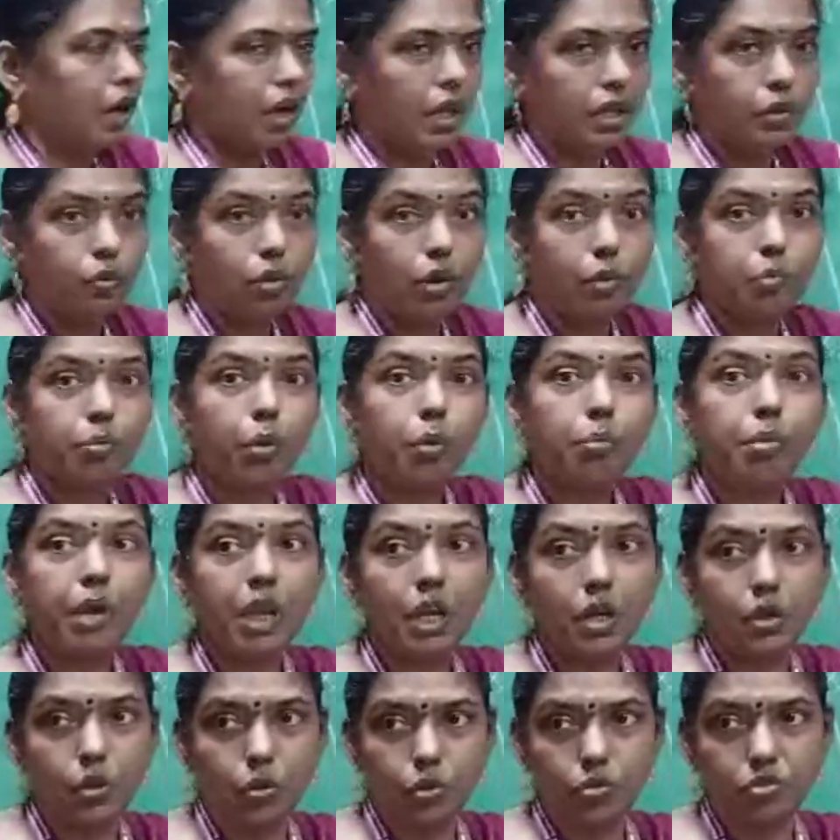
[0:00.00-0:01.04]
your mobile
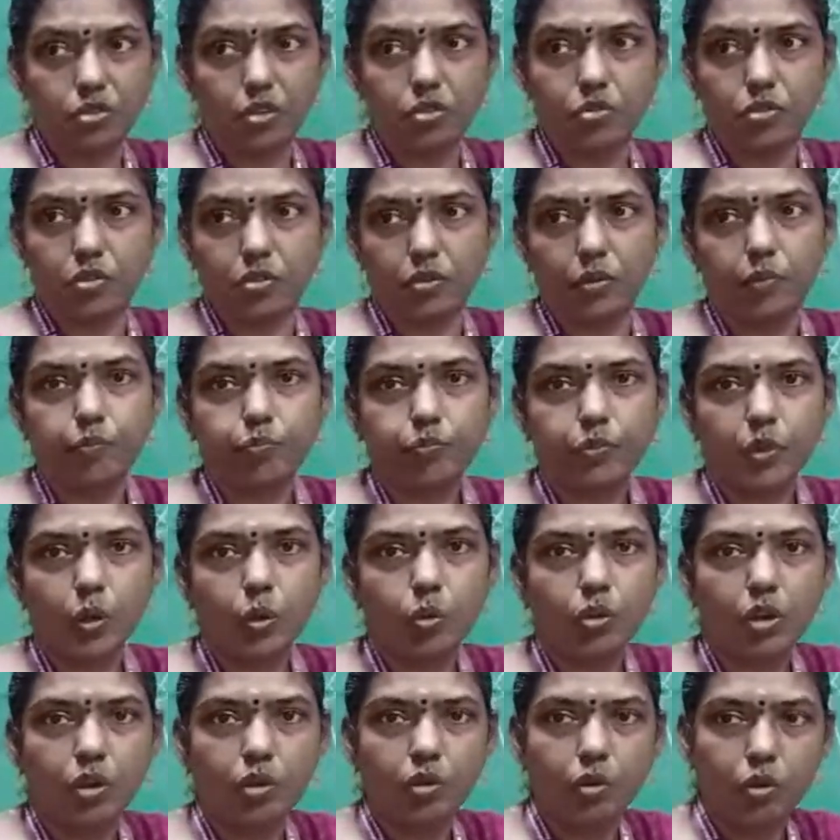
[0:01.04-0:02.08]
users.
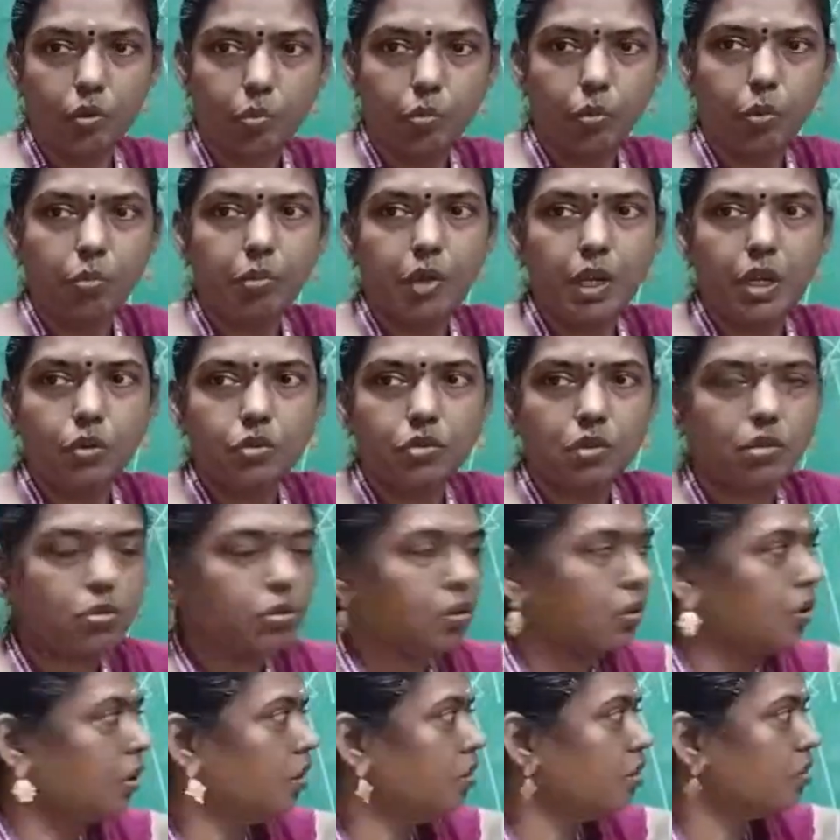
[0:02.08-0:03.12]
Okay, your mobile users
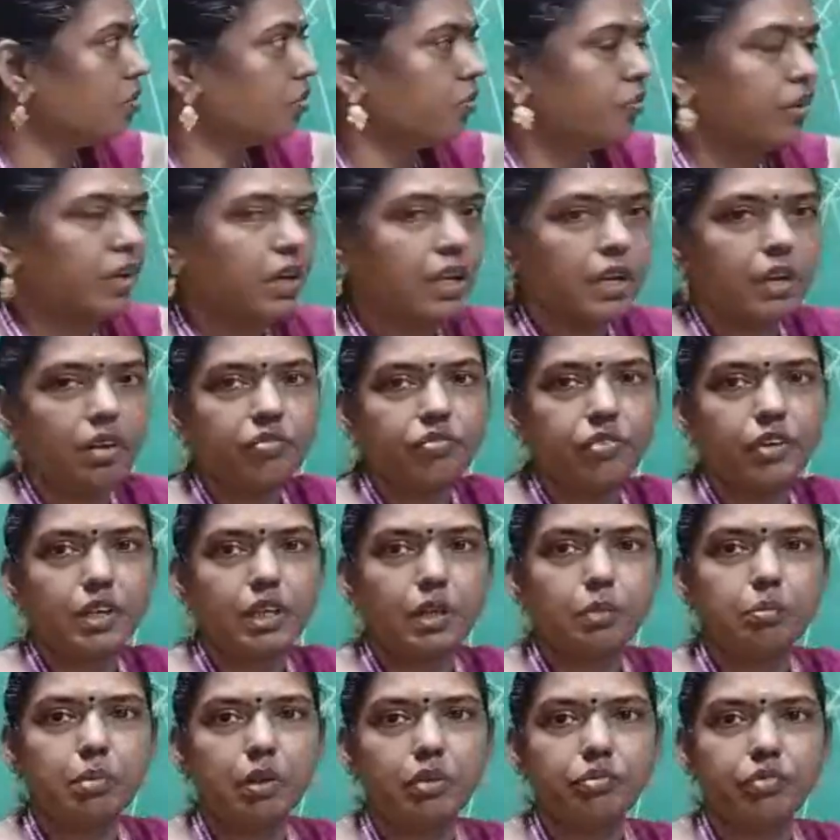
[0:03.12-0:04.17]
only it's very
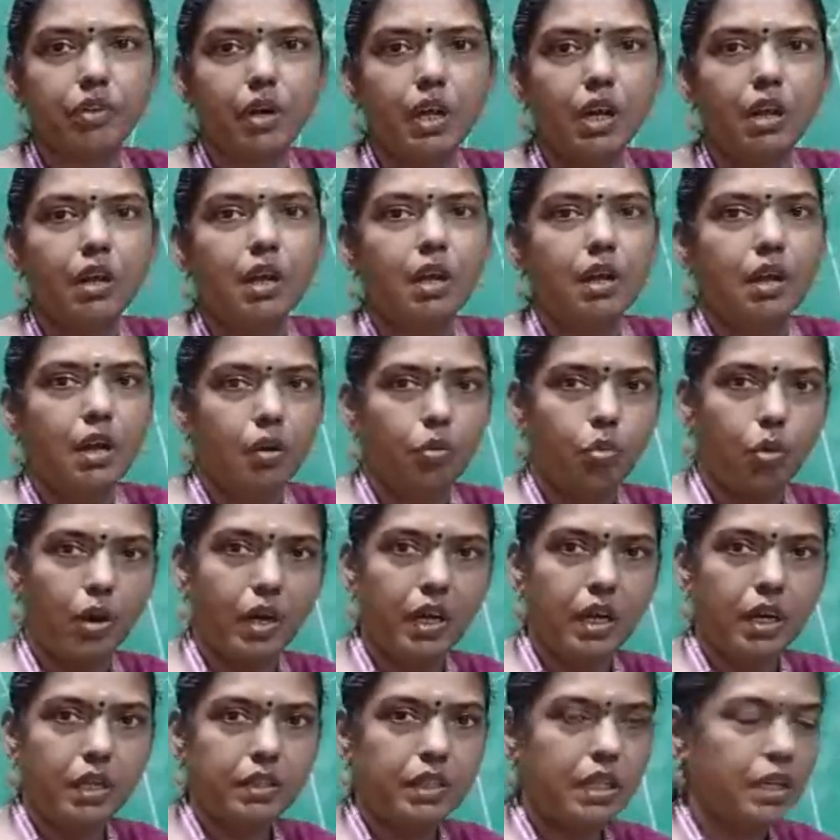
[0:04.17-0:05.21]
comfortable for.
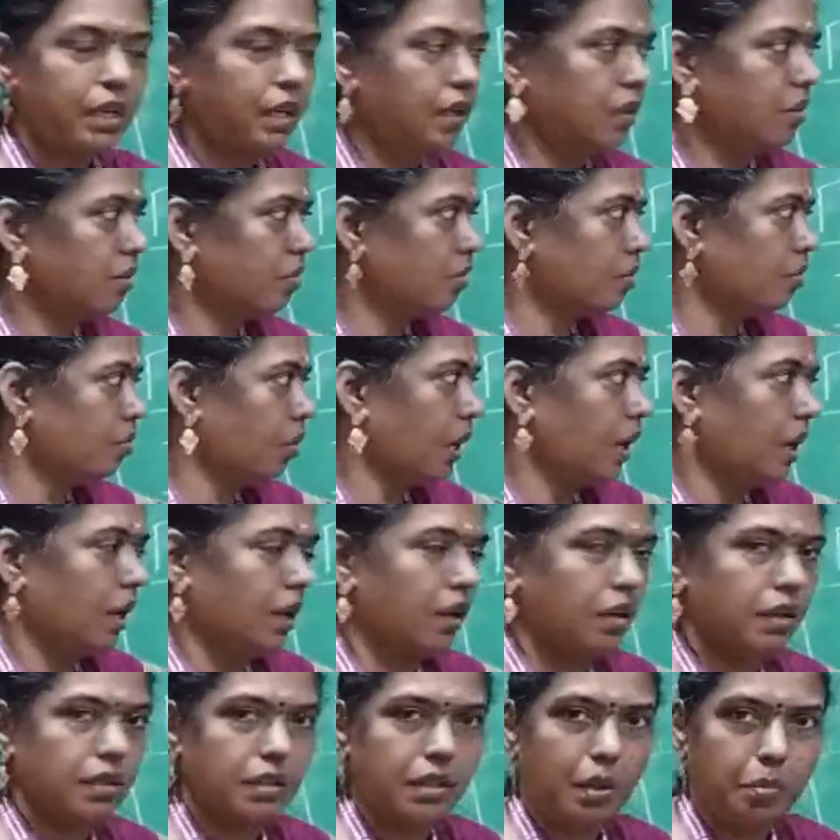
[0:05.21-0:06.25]
Only thing is
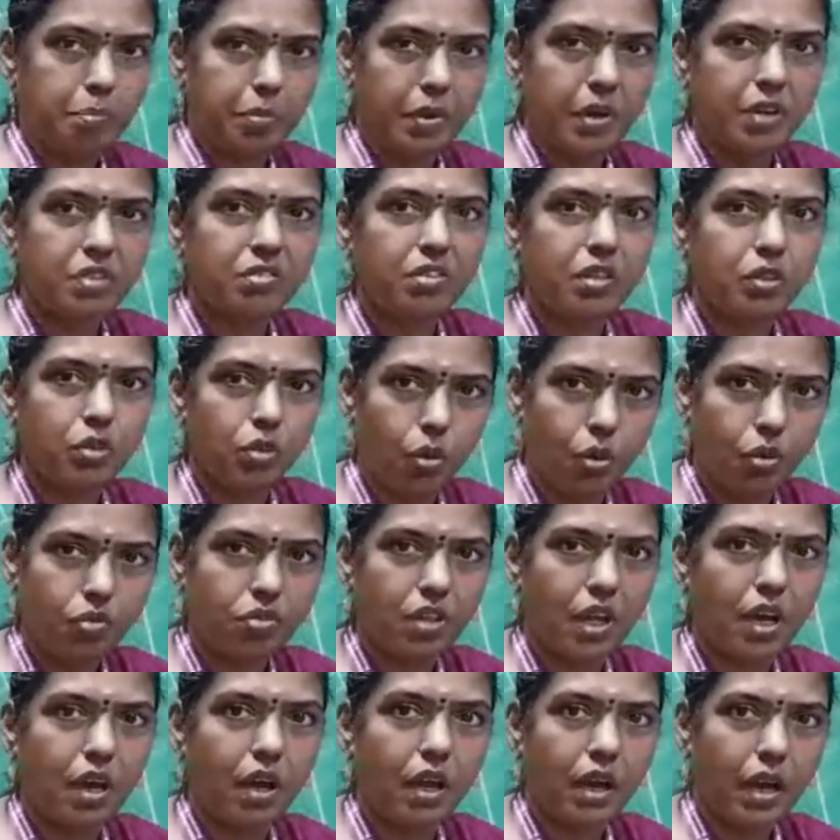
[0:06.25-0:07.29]
the person those
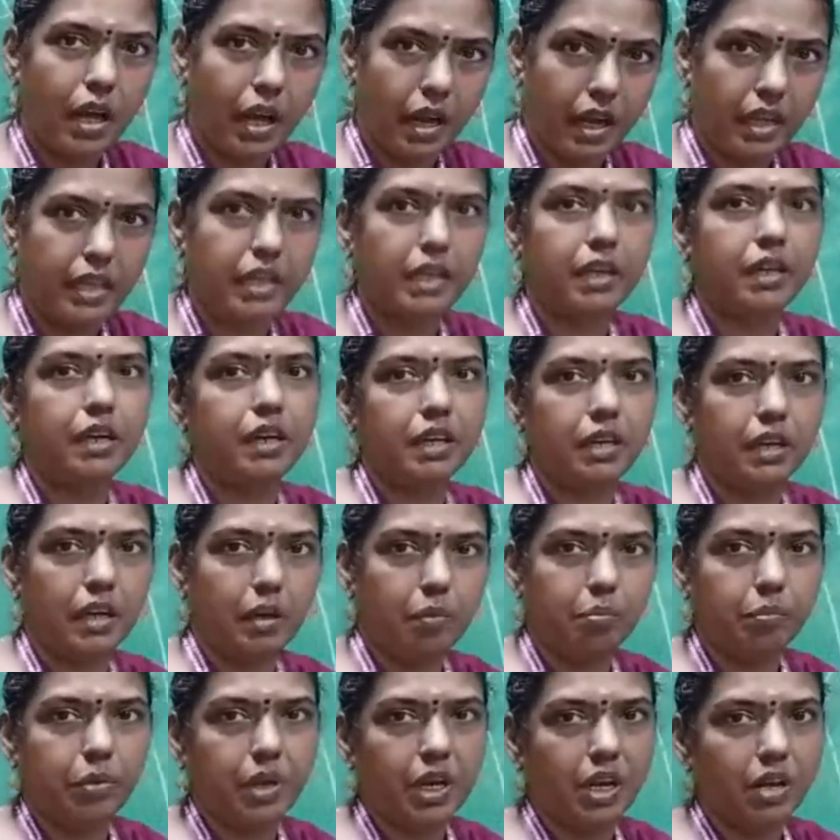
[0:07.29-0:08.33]
are higher in
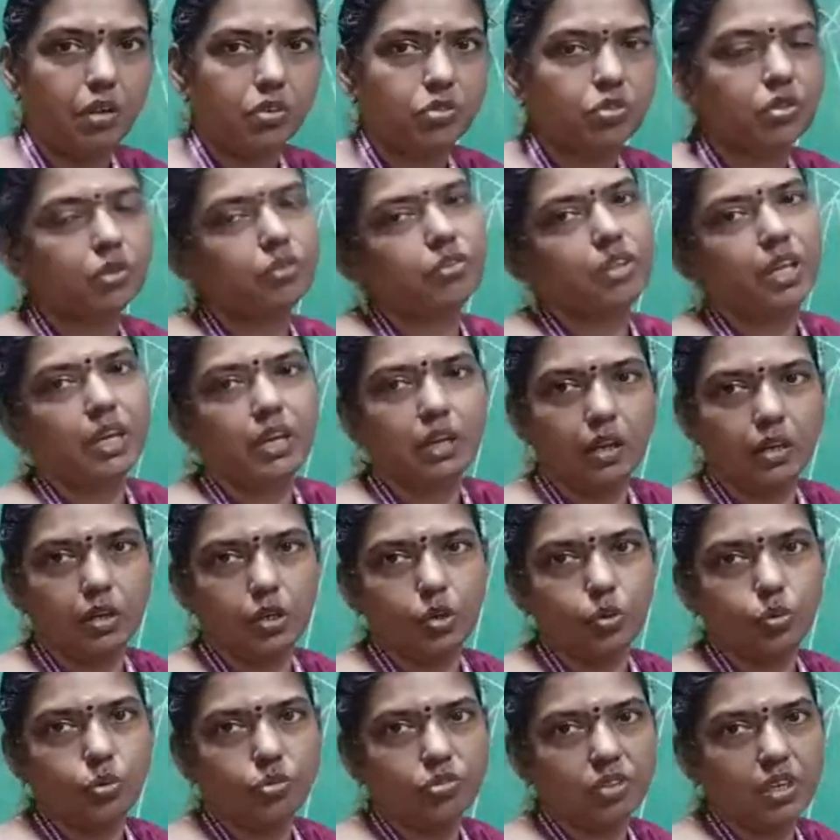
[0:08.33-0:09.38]
number also they can
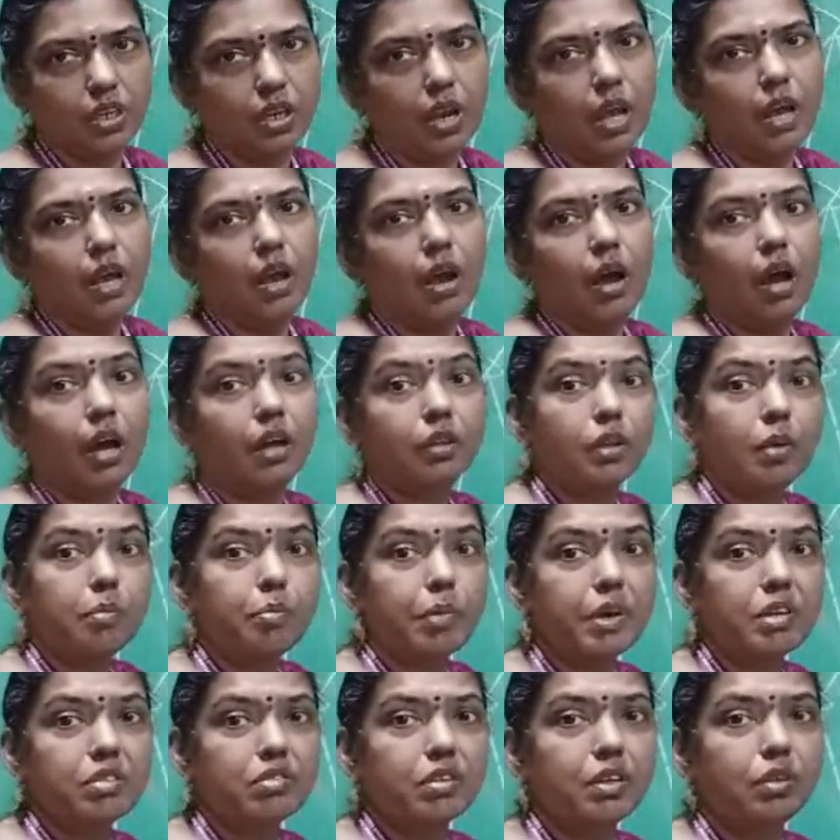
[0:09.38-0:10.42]
use it, or the
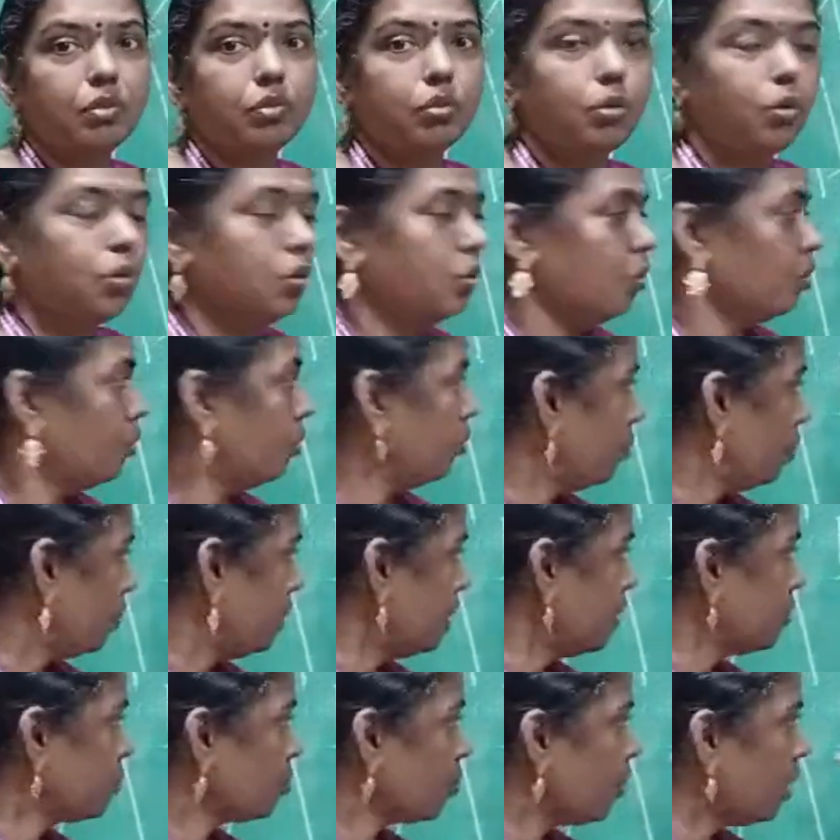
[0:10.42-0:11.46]
person though who
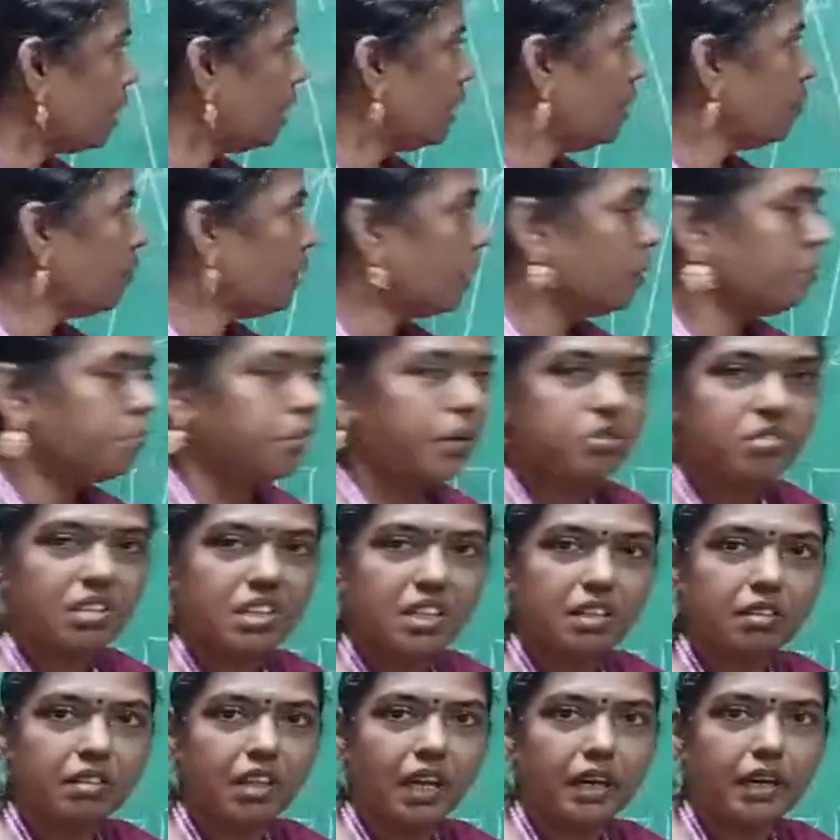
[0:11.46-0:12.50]
is only one person
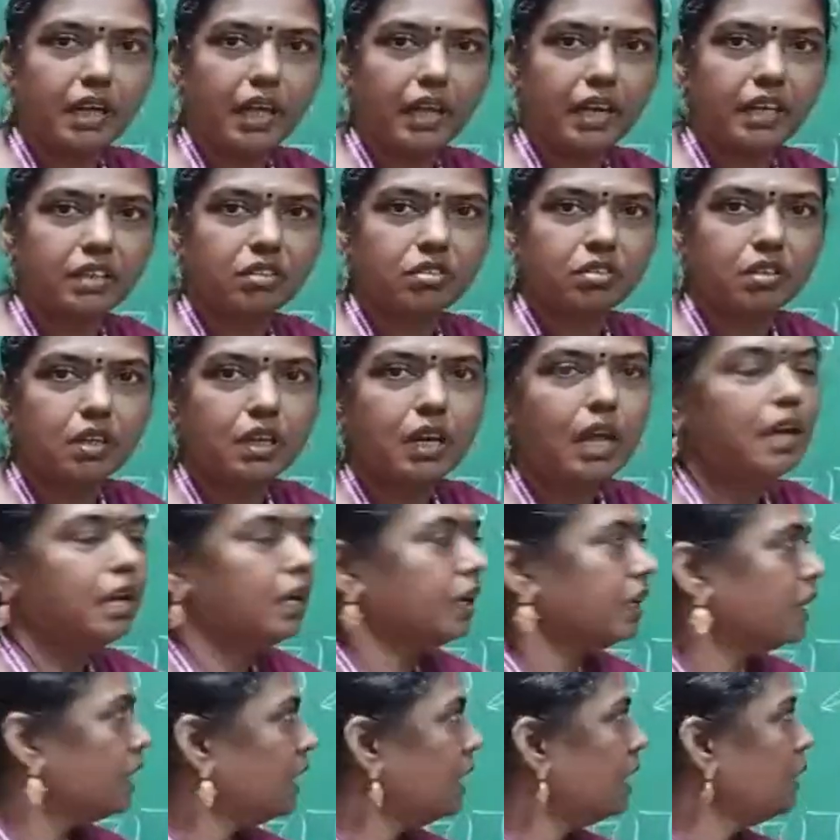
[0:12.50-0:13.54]
in that direction,
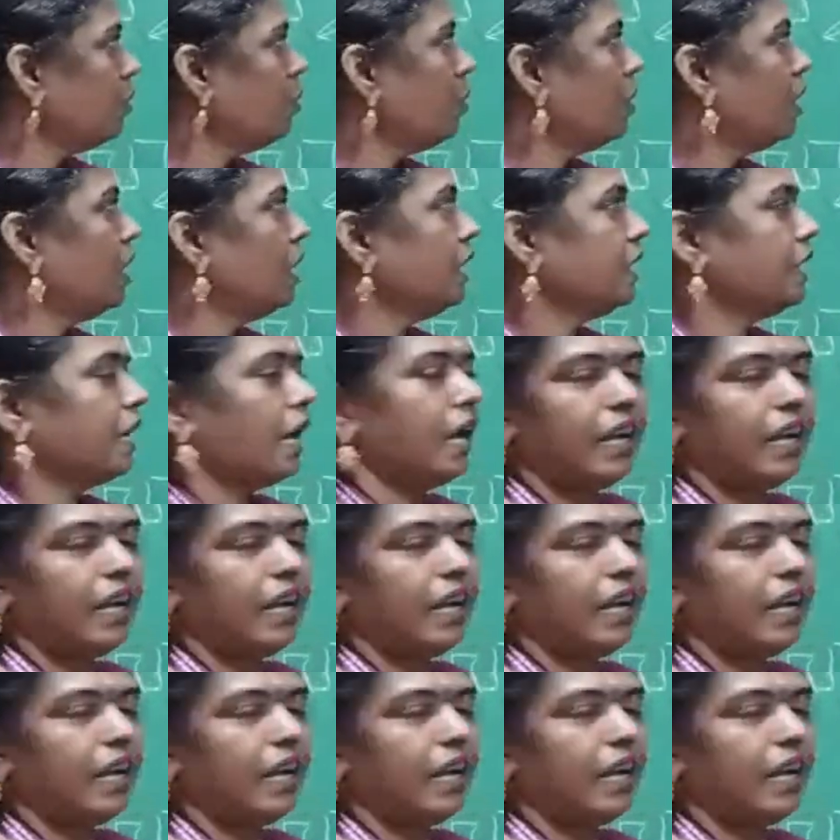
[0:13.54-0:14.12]
he only can